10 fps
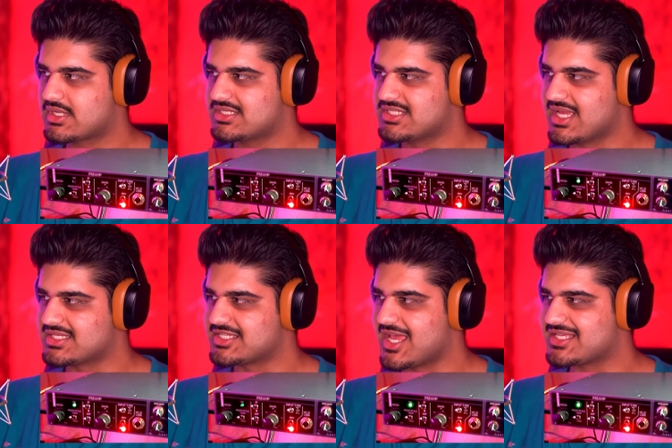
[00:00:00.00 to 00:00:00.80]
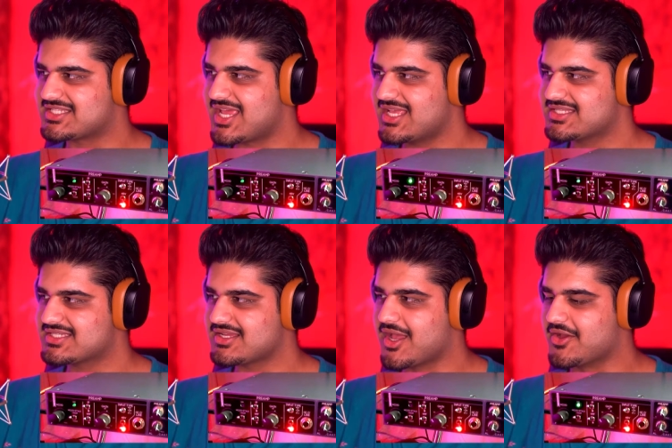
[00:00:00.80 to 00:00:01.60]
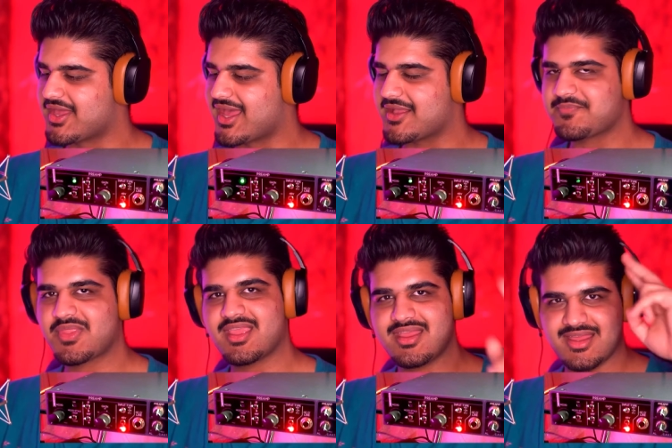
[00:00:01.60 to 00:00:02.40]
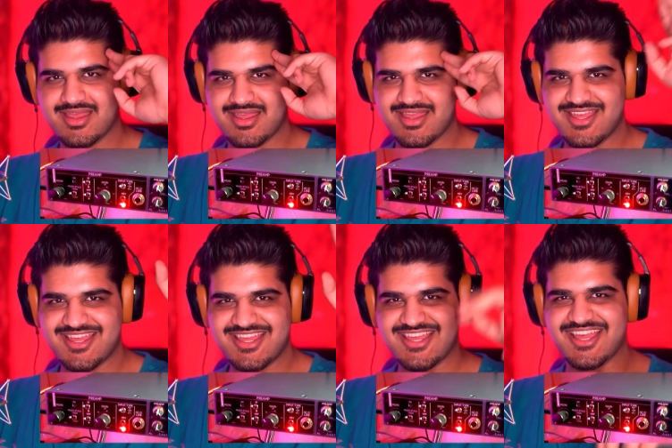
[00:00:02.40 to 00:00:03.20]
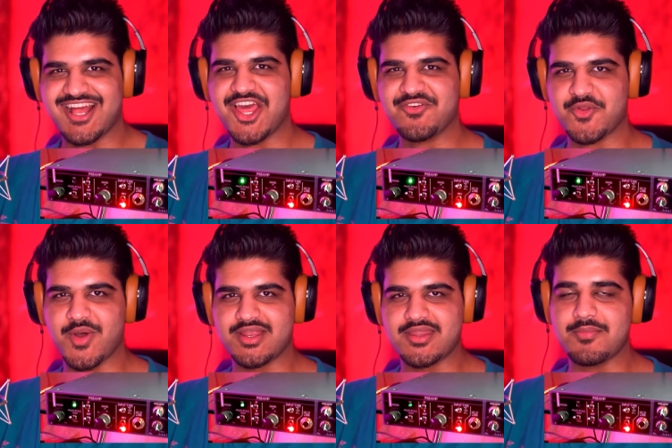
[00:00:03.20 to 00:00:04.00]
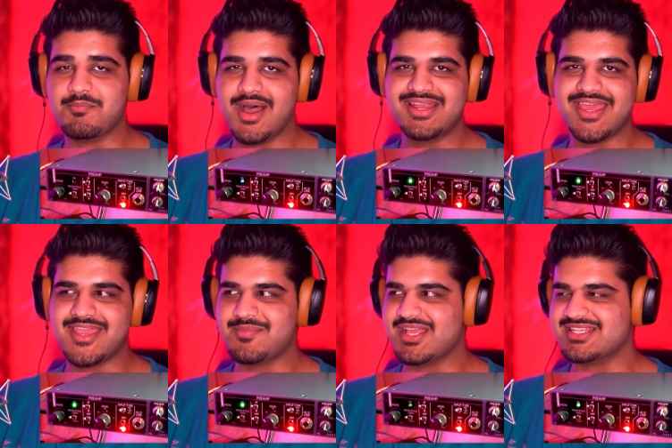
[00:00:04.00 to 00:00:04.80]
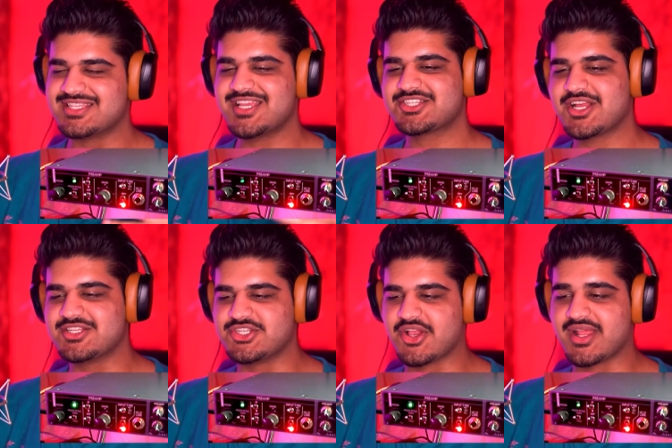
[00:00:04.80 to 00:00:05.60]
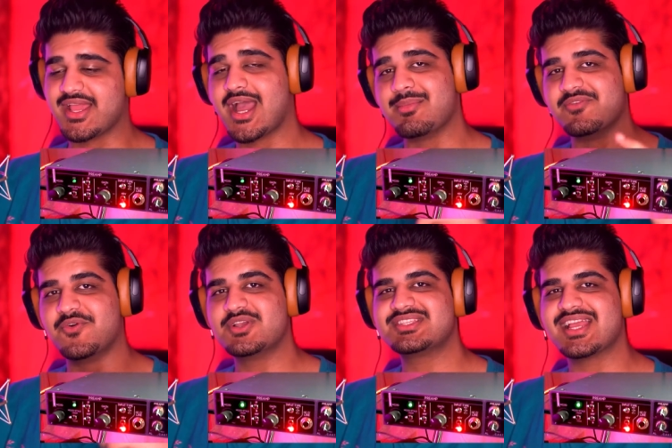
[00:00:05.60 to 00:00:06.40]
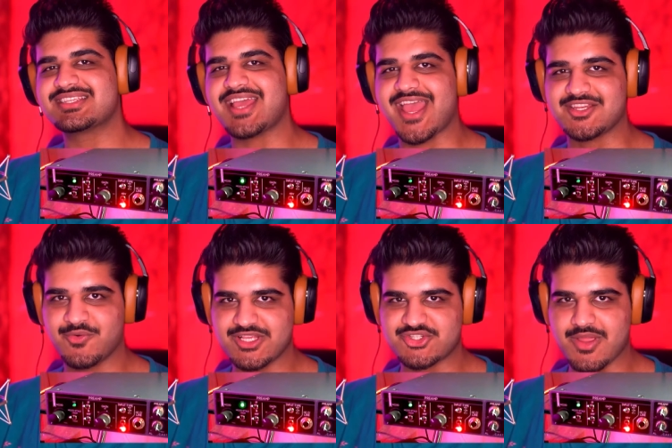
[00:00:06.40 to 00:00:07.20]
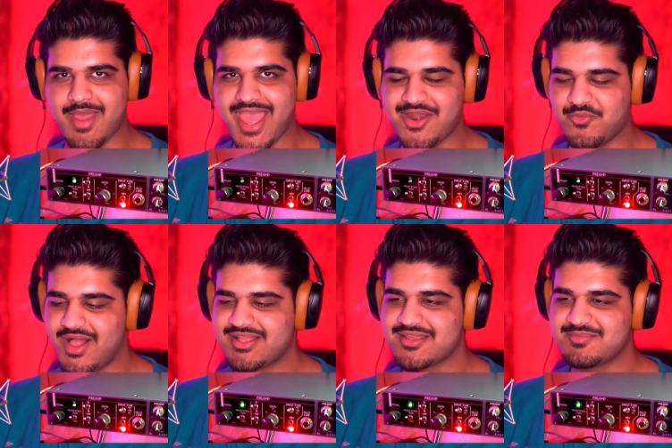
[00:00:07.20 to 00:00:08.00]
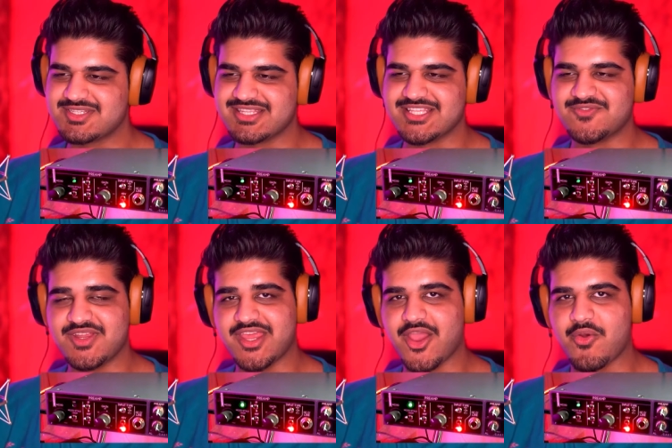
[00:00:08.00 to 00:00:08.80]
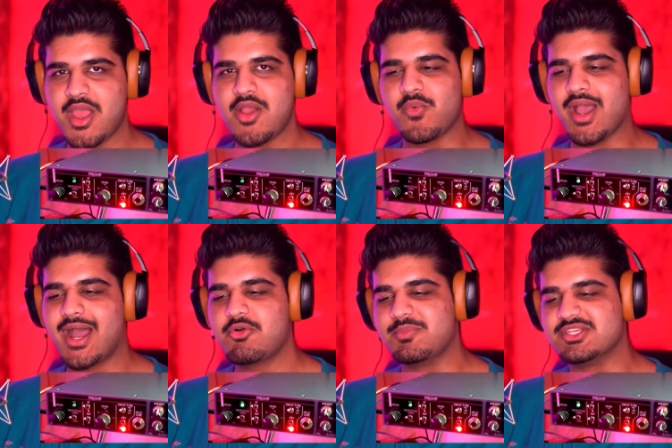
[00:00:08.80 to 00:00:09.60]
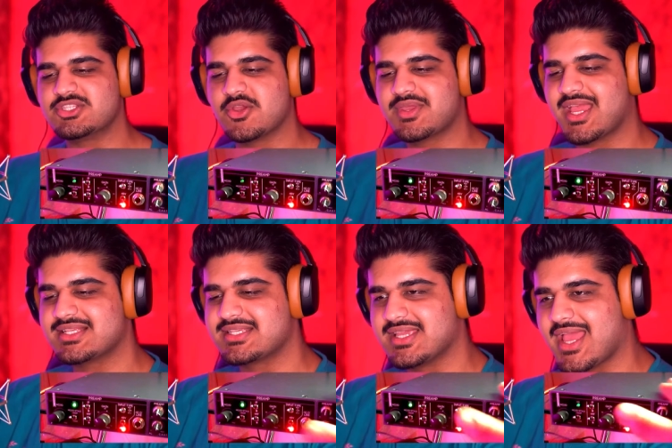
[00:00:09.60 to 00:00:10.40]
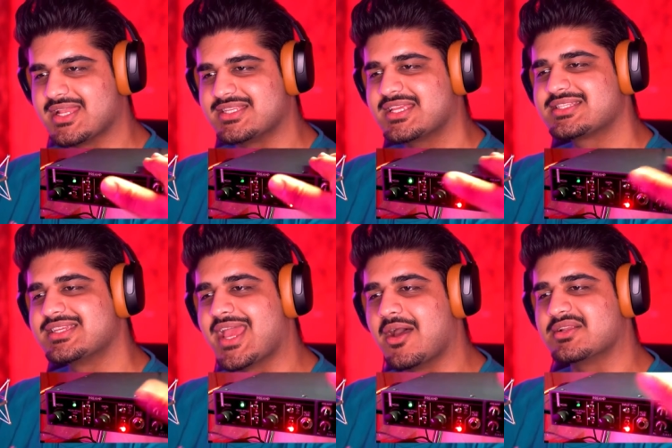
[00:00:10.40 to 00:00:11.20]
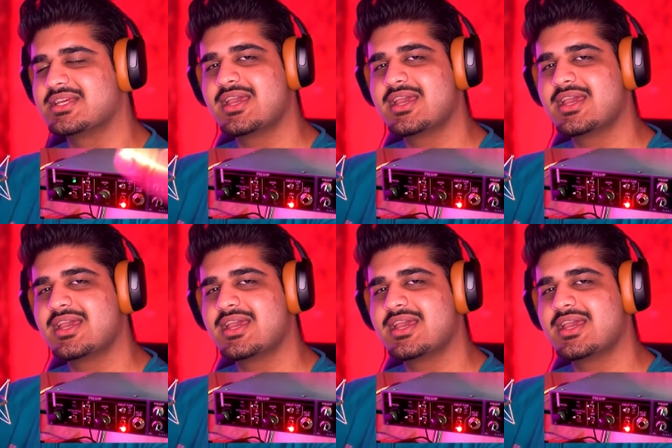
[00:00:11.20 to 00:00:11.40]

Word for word: Test, test, test. Okay. Hello everyone, my name is Ishan Jolly. I'm a voice actor and Twitch streamer, and welcome to this video where I will be showcasing and testing out